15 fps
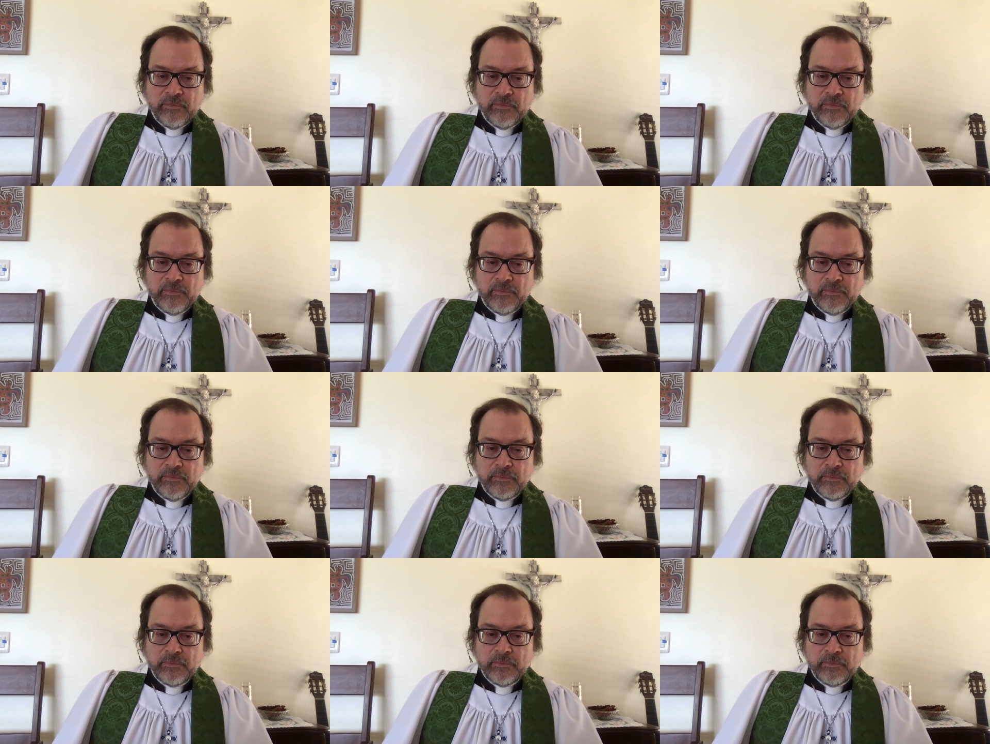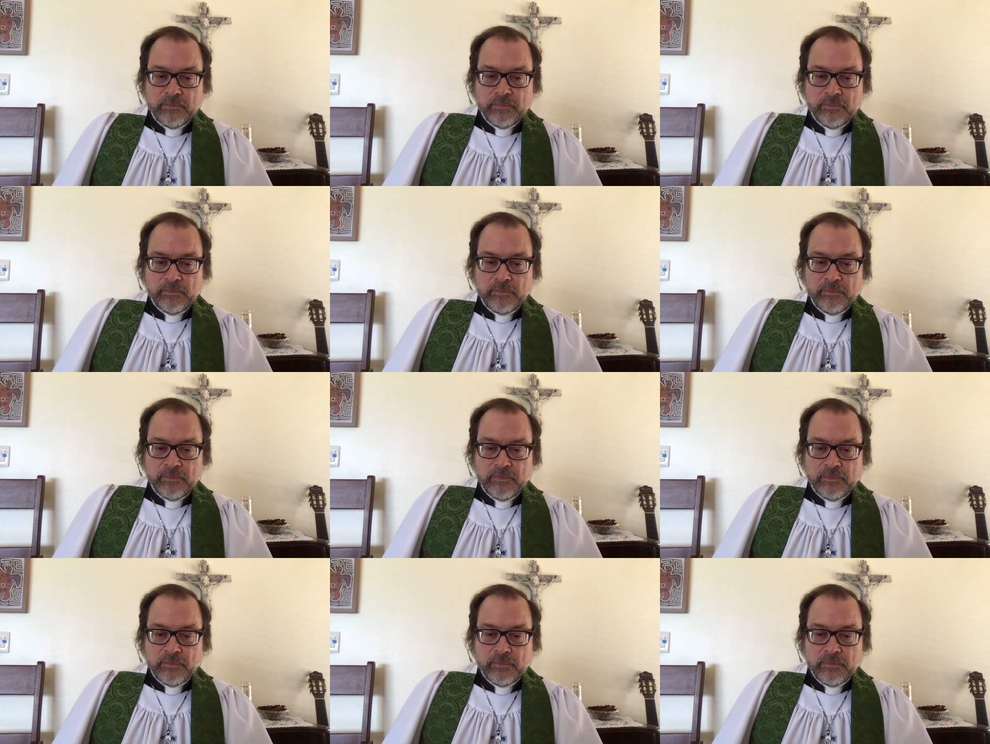
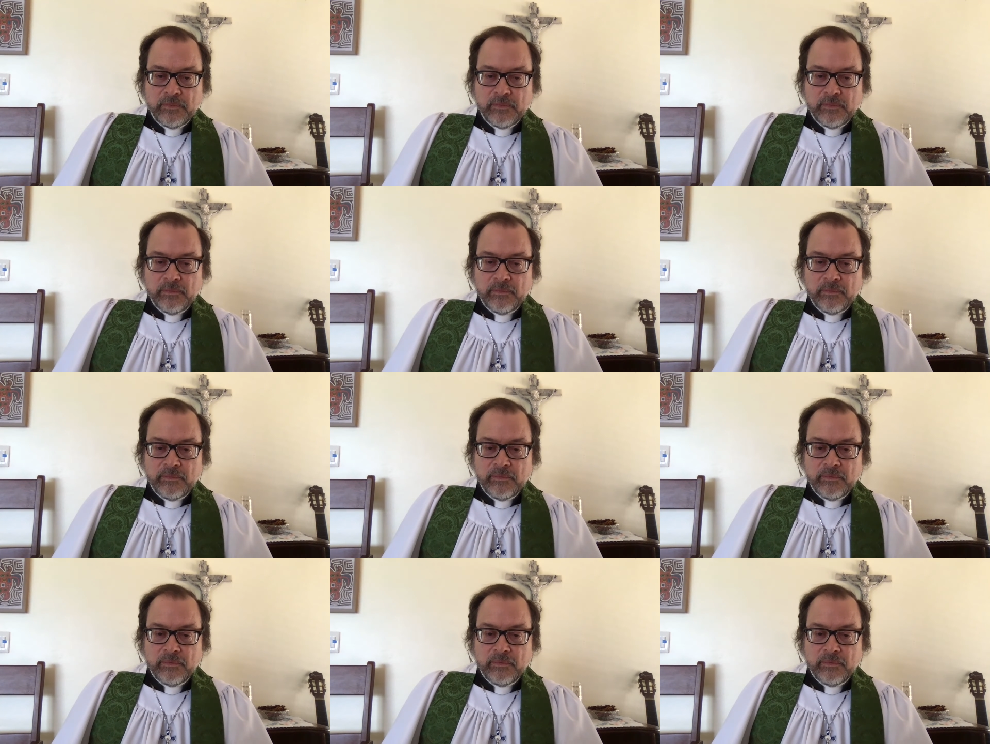Nobody speaks.